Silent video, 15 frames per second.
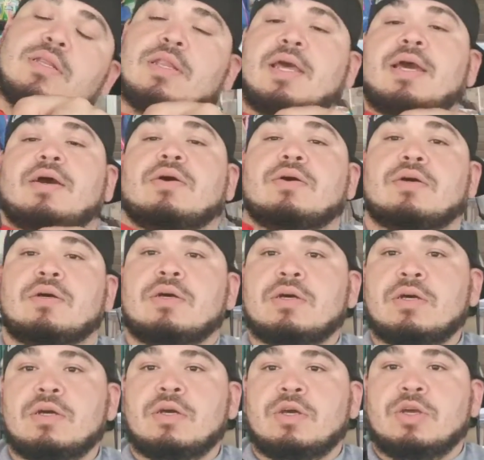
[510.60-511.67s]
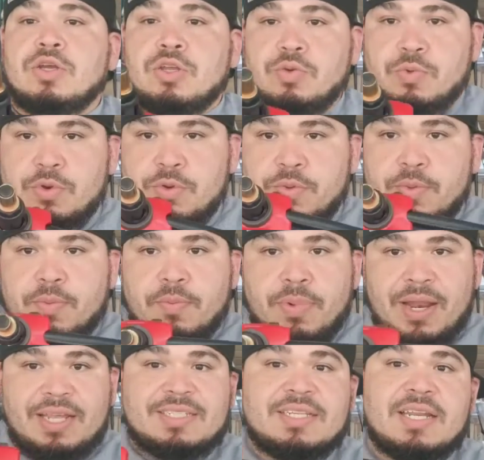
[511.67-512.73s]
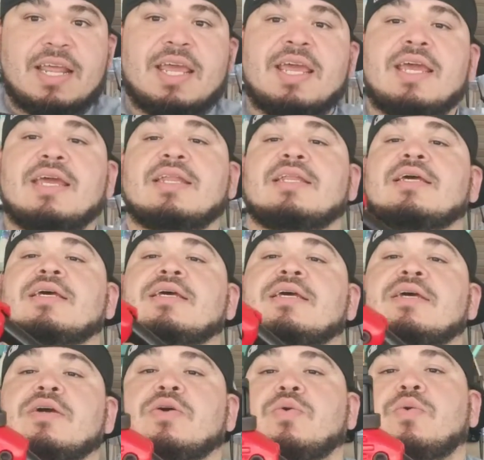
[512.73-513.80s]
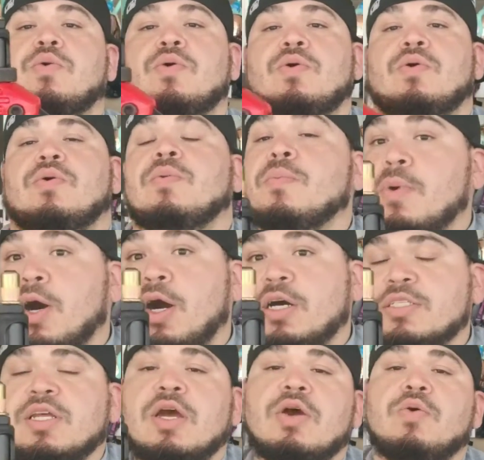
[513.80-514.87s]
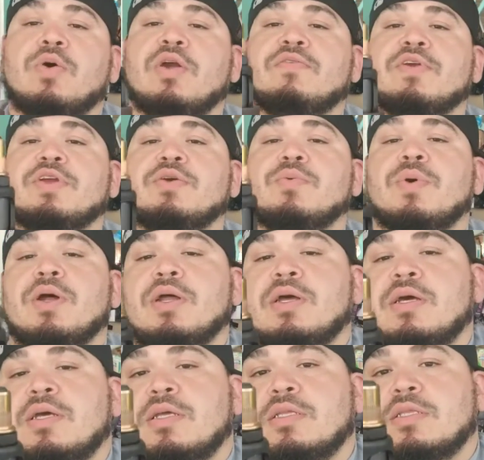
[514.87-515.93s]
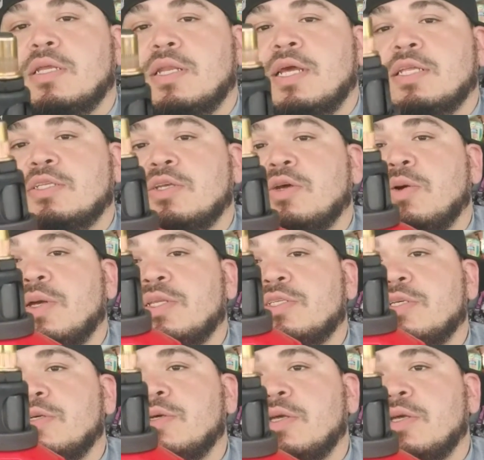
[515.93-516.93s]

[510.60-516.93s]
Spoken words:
Now you would place it in, pause, wherever you want the nut to go into,